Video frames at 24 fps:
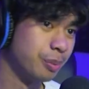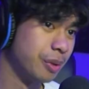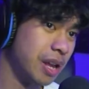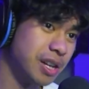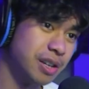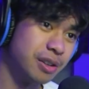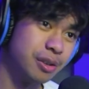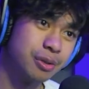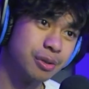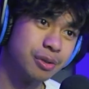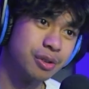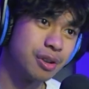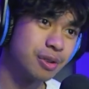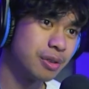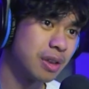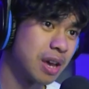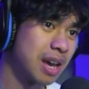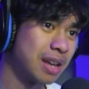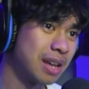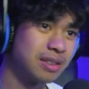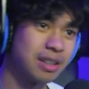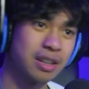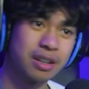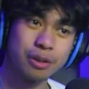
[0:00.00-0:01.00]
They don't know
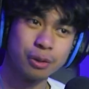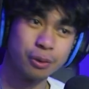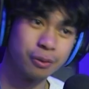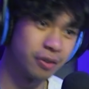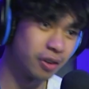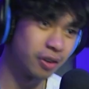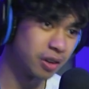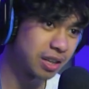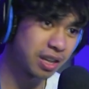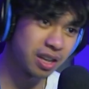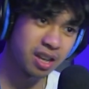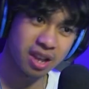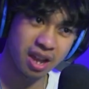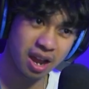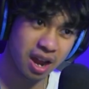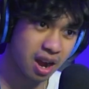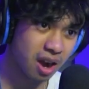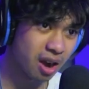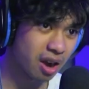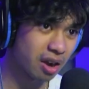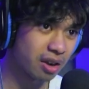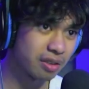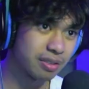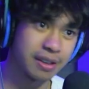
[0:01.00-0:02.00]
that. They don't fucking
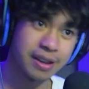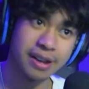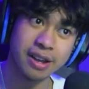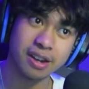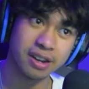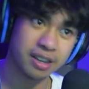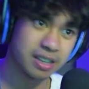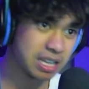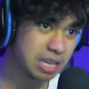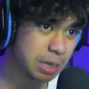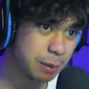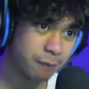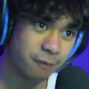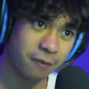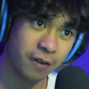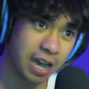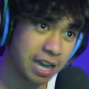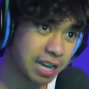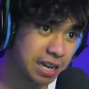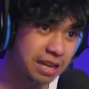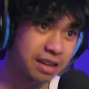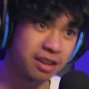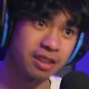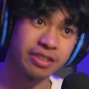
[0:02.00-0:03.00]
care. They're gonna keep
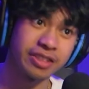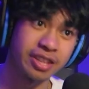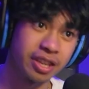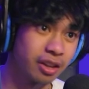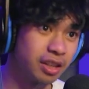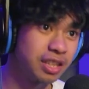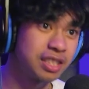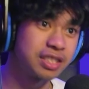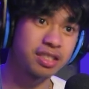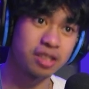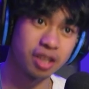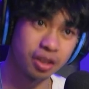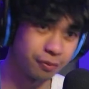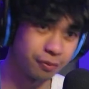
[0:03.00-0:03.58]
fighting until it's